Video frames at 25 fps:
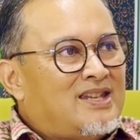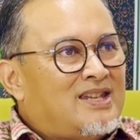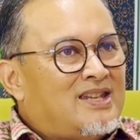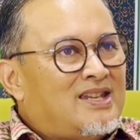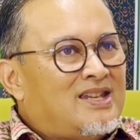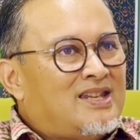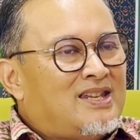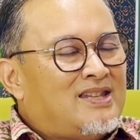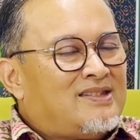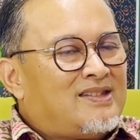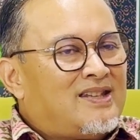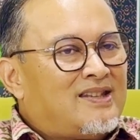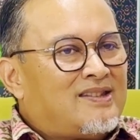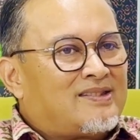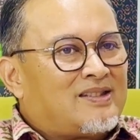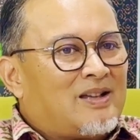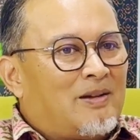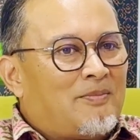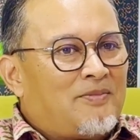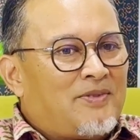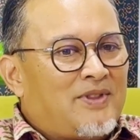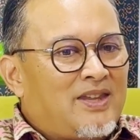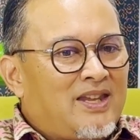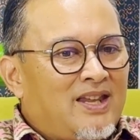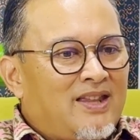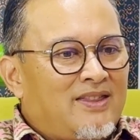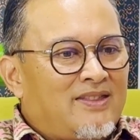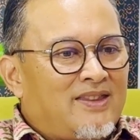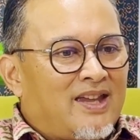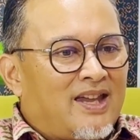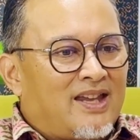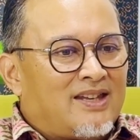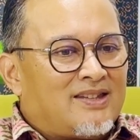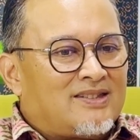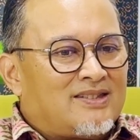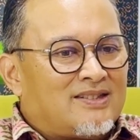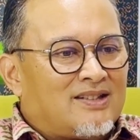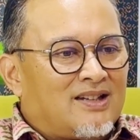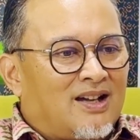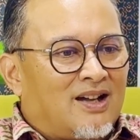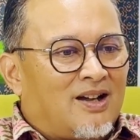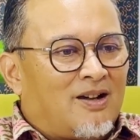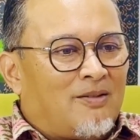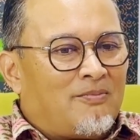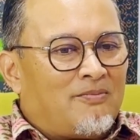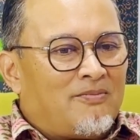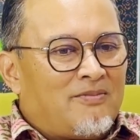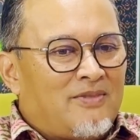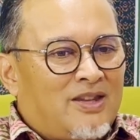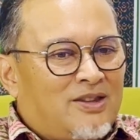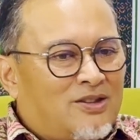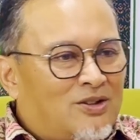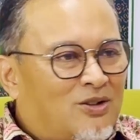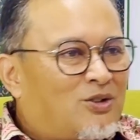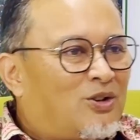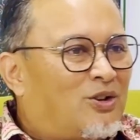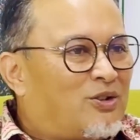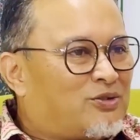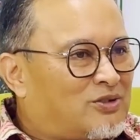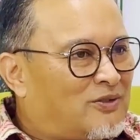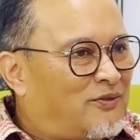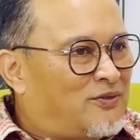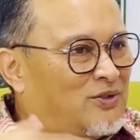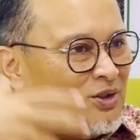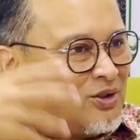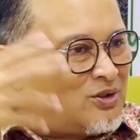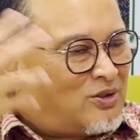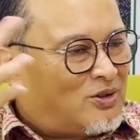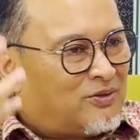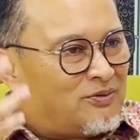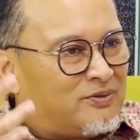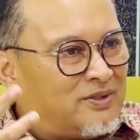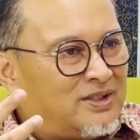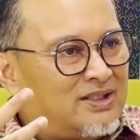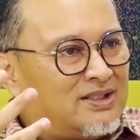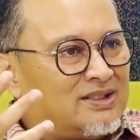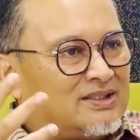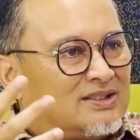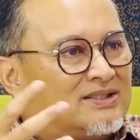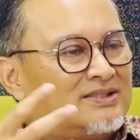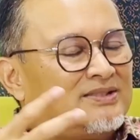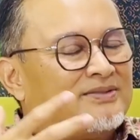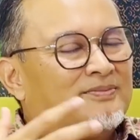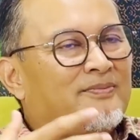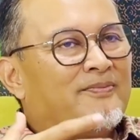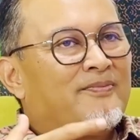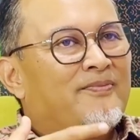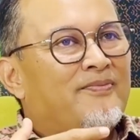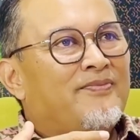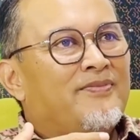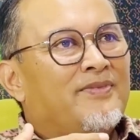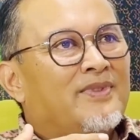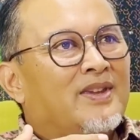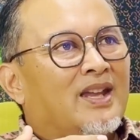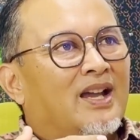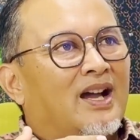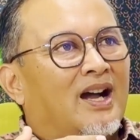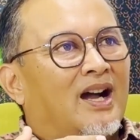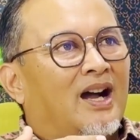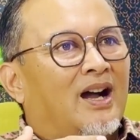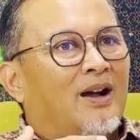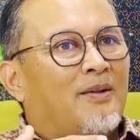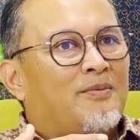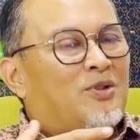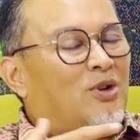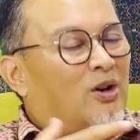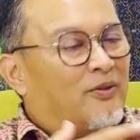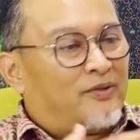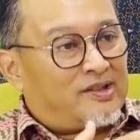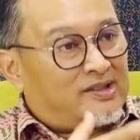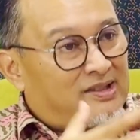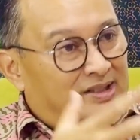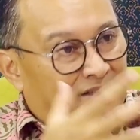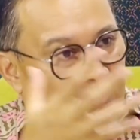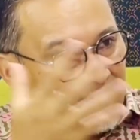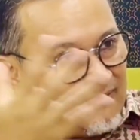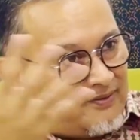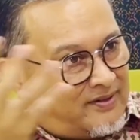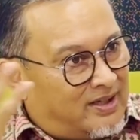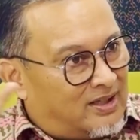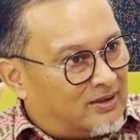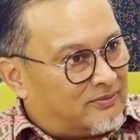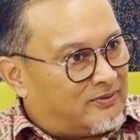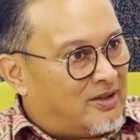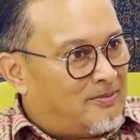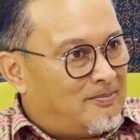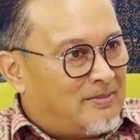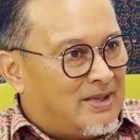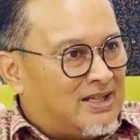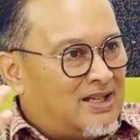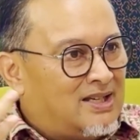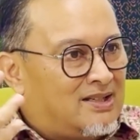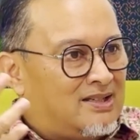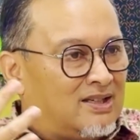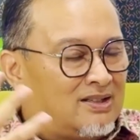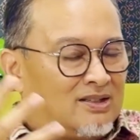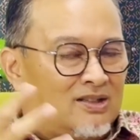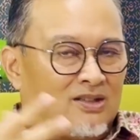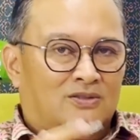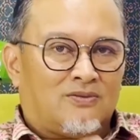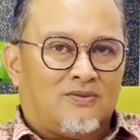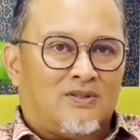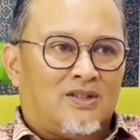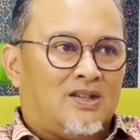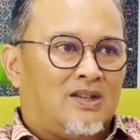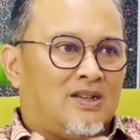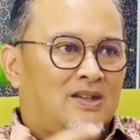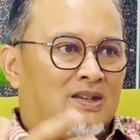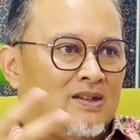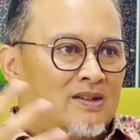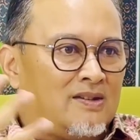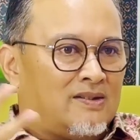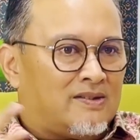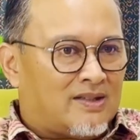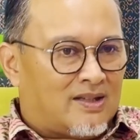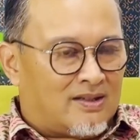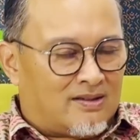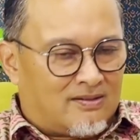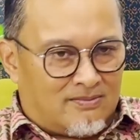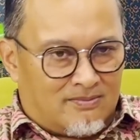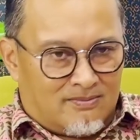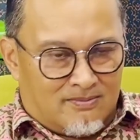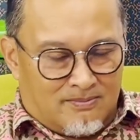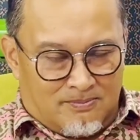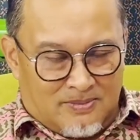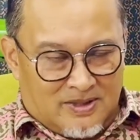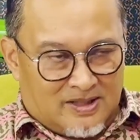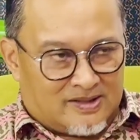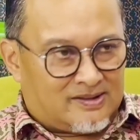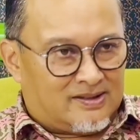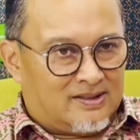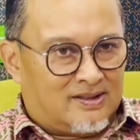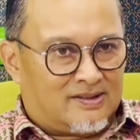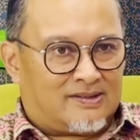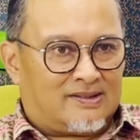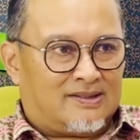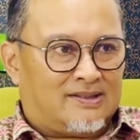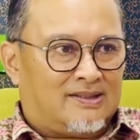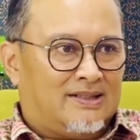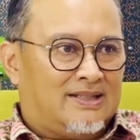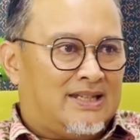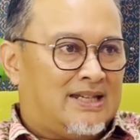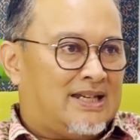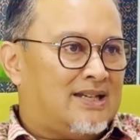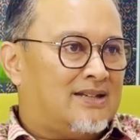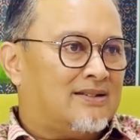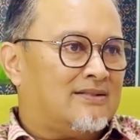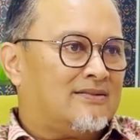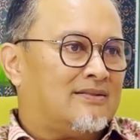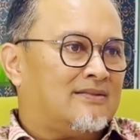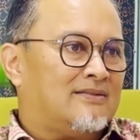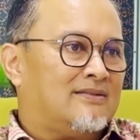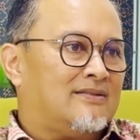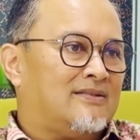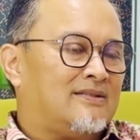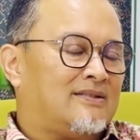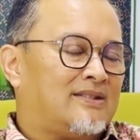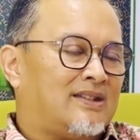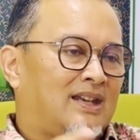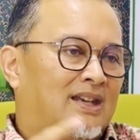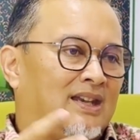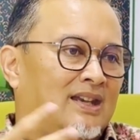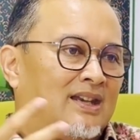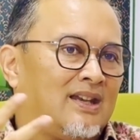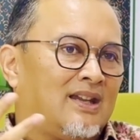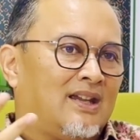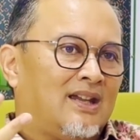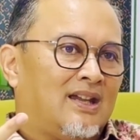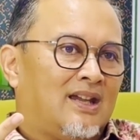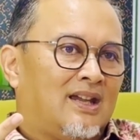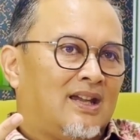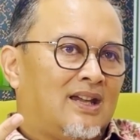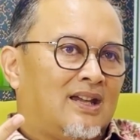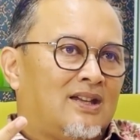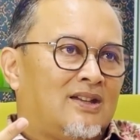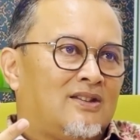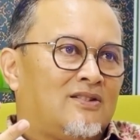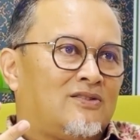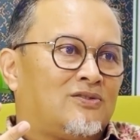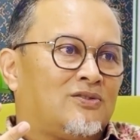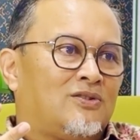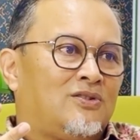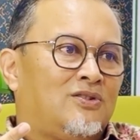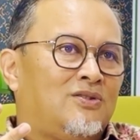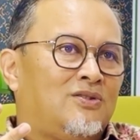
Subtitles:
Is it something that in the course of your career, you obviously have dealt with many dignitaries and business leaders, and so do